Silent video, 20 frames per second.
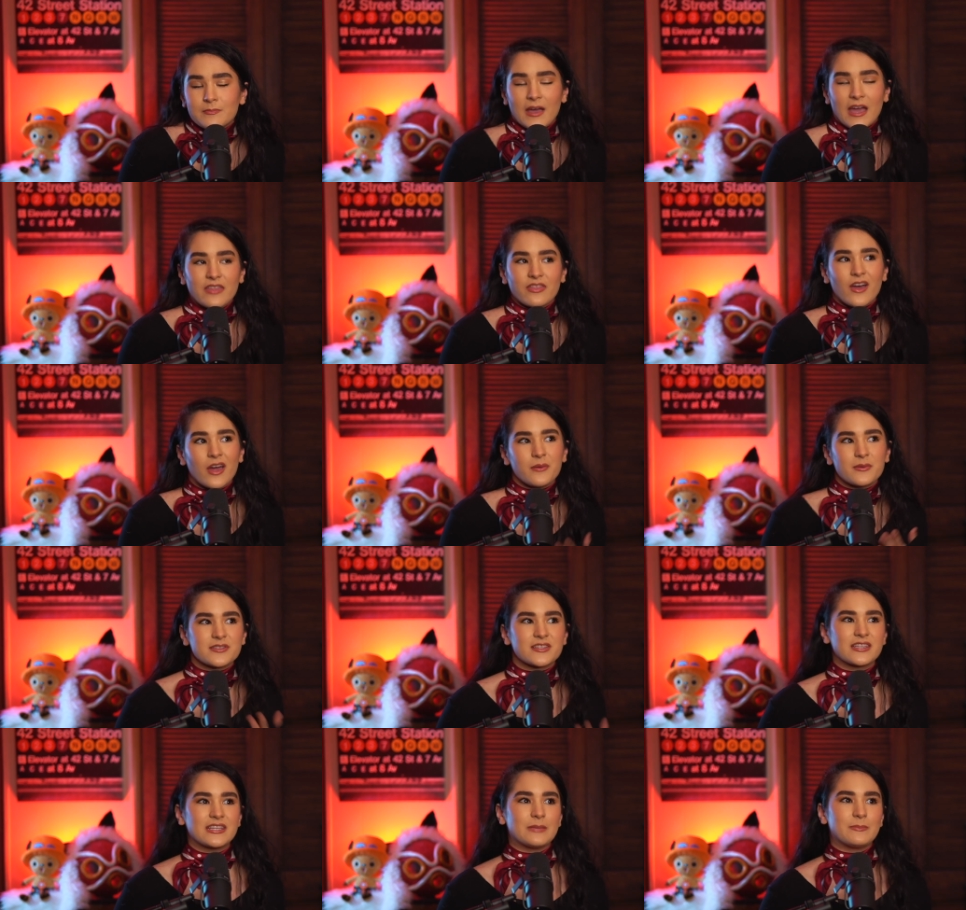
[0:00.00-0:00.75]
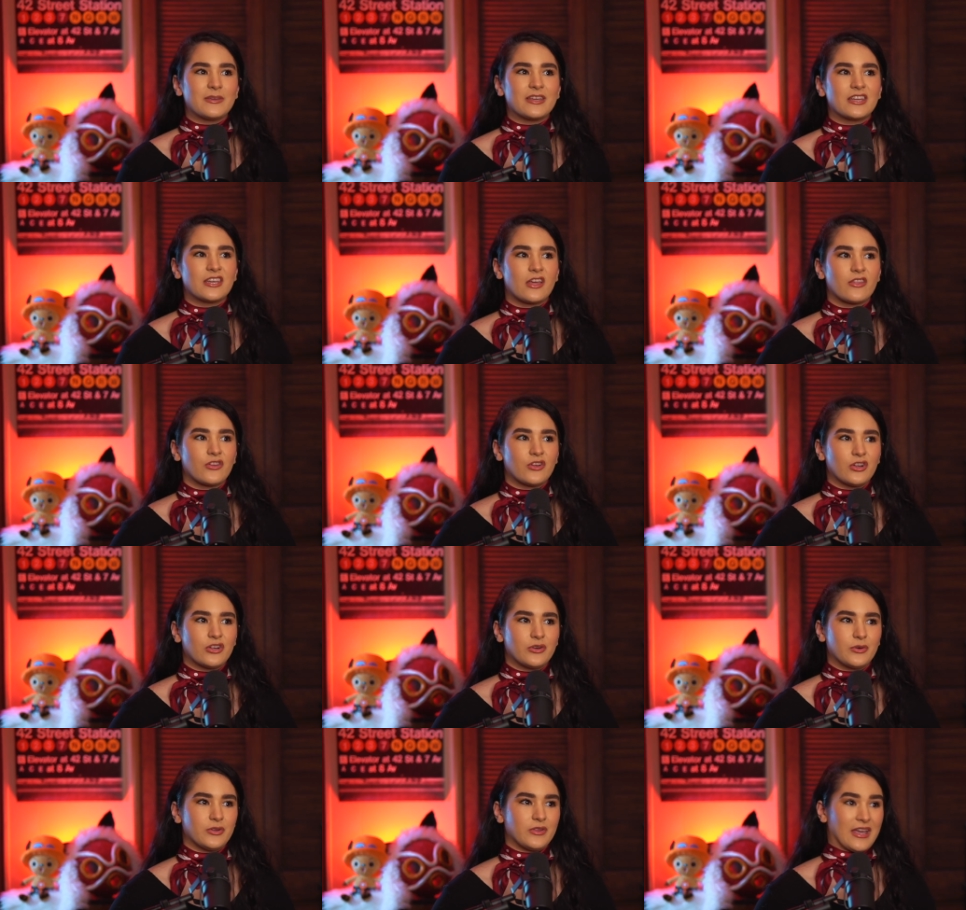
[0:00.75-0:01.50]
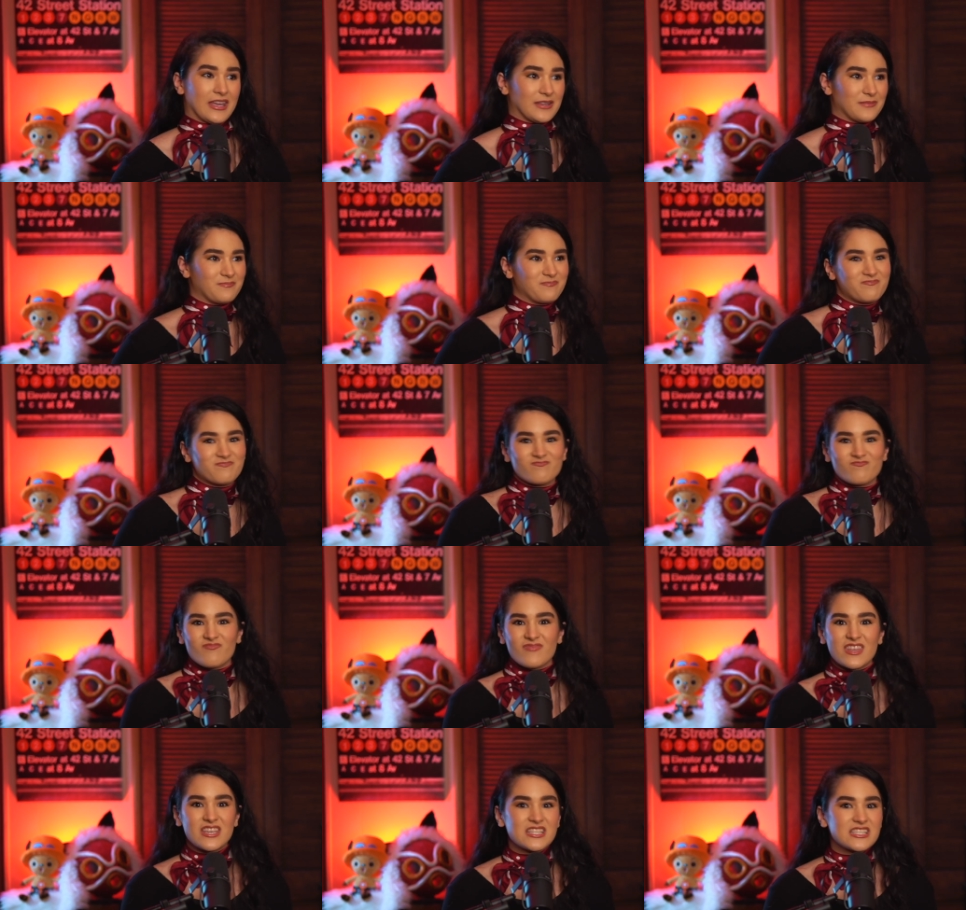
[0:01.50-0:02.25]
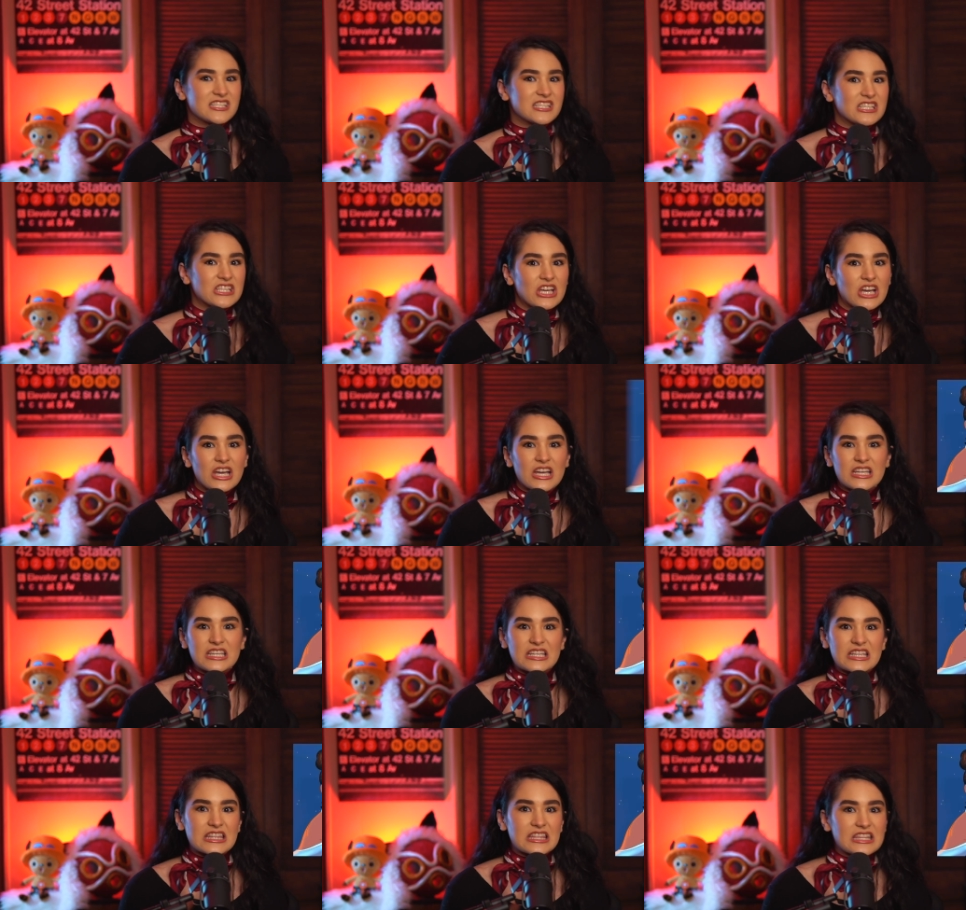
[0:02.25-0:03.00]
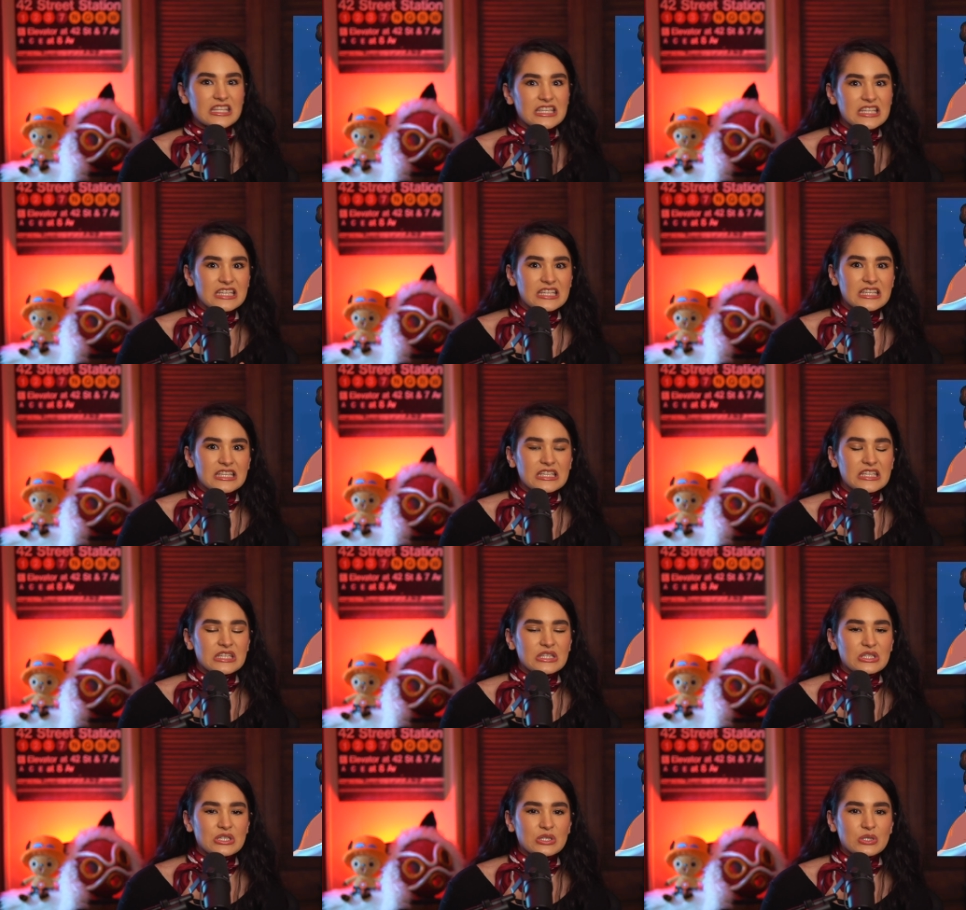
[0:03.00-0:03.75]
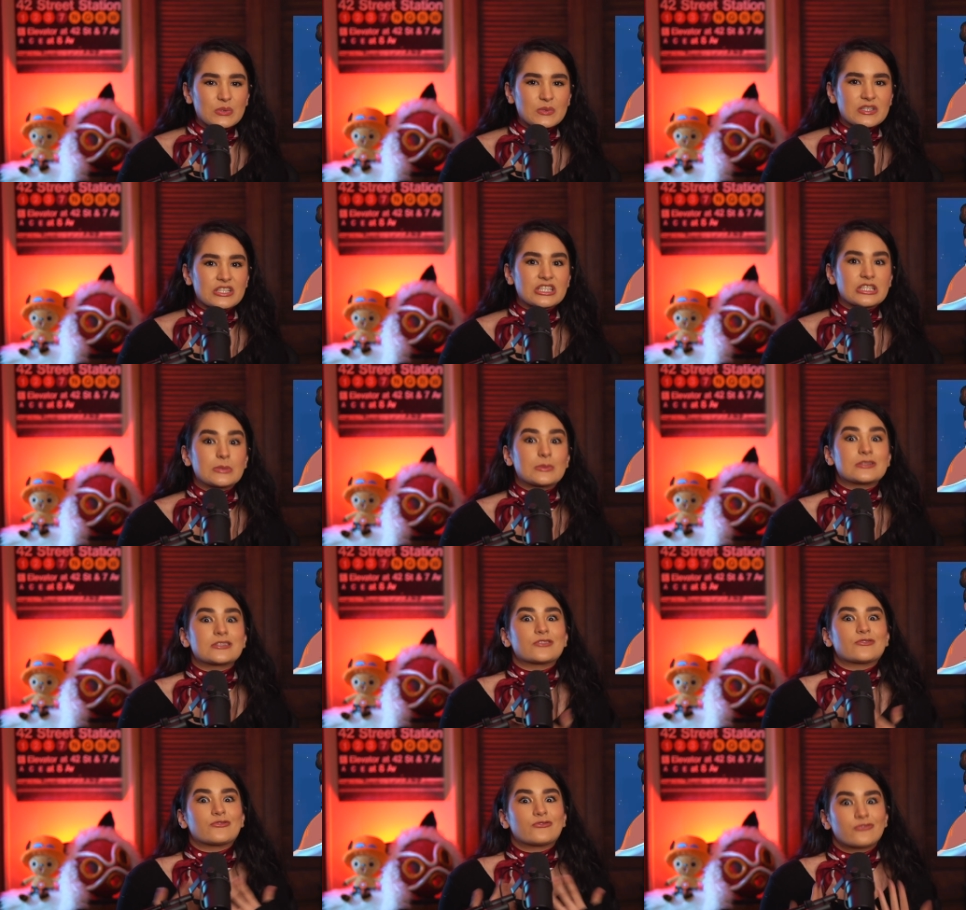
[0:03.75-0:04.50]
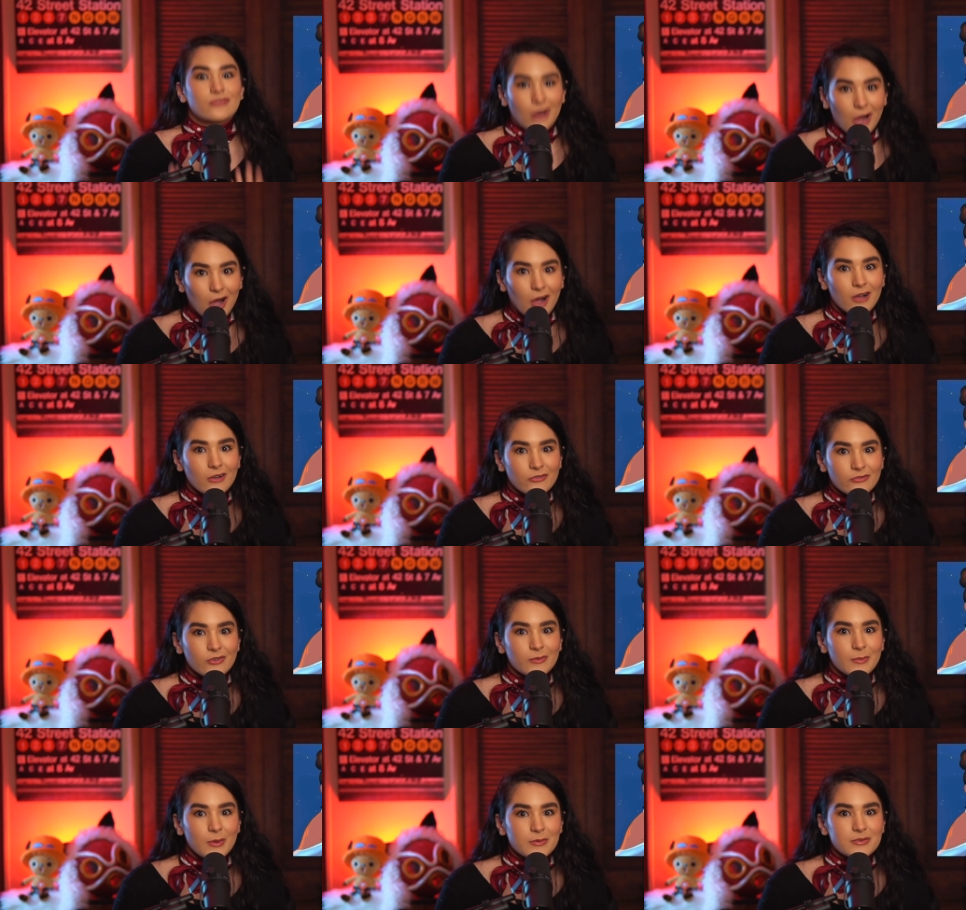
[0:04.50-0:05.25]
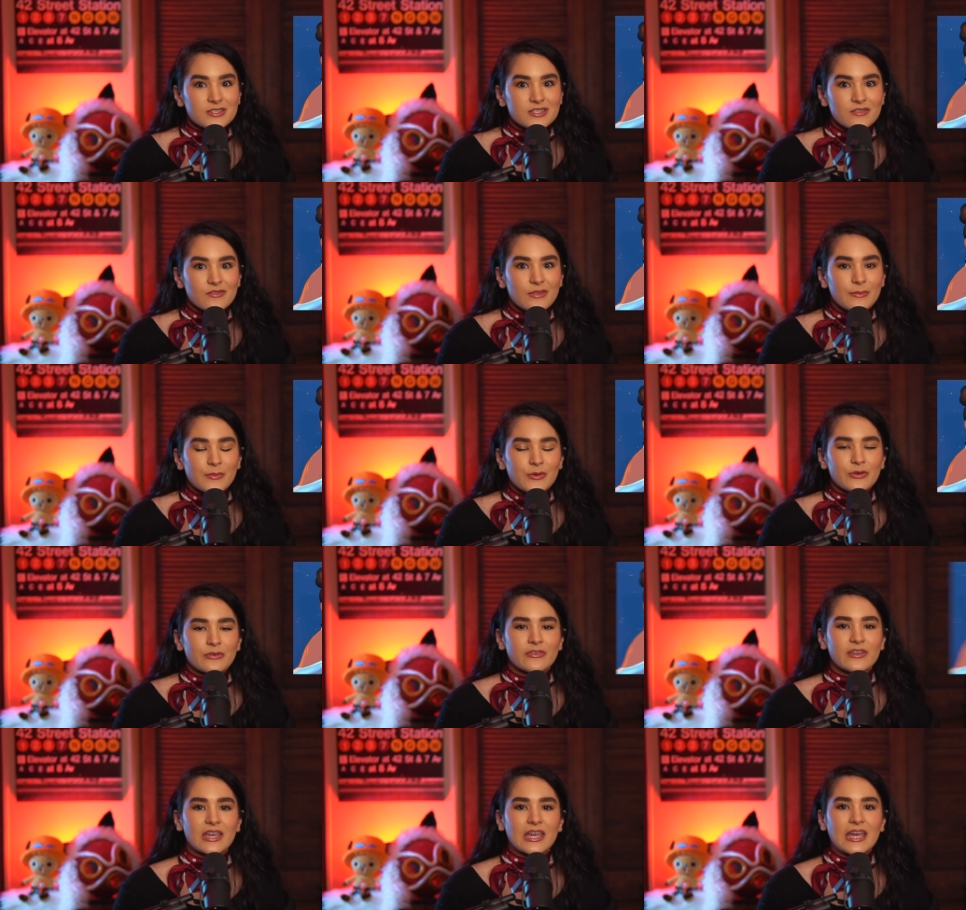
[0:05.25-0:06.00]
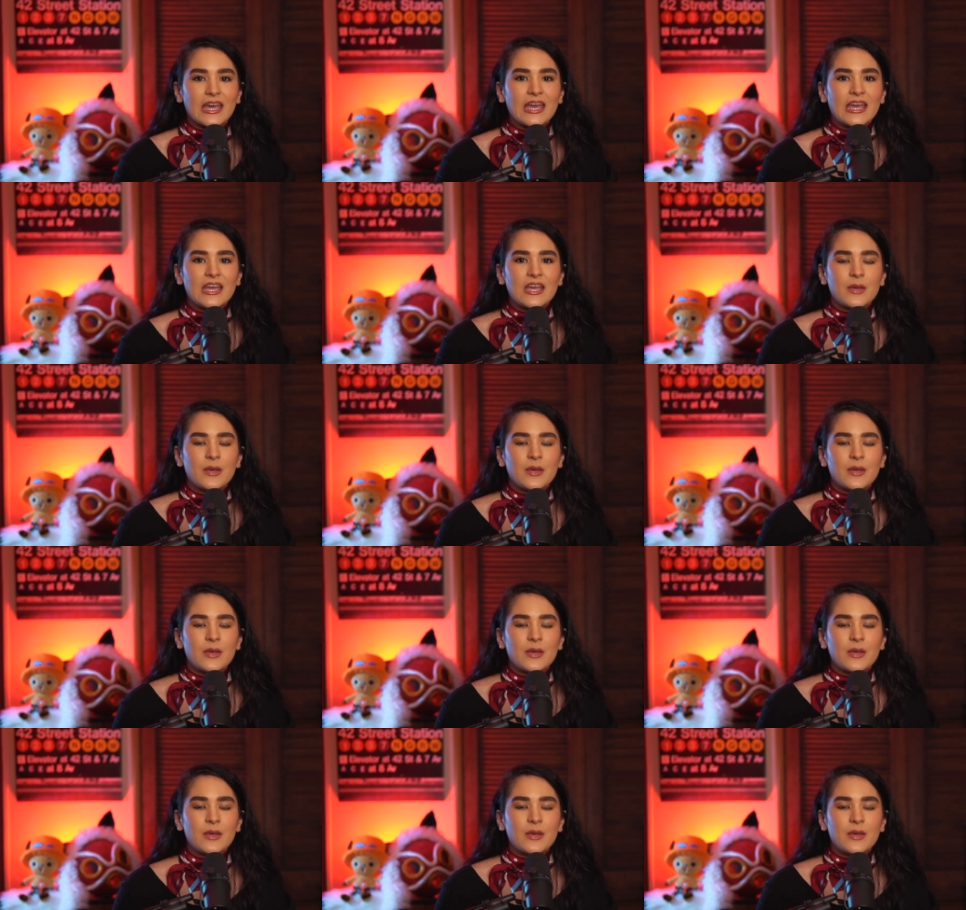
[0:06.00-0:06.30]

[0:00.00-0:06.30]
I thought it was going to be another like Tiana thing, you know, when she was a frog for most of the movie.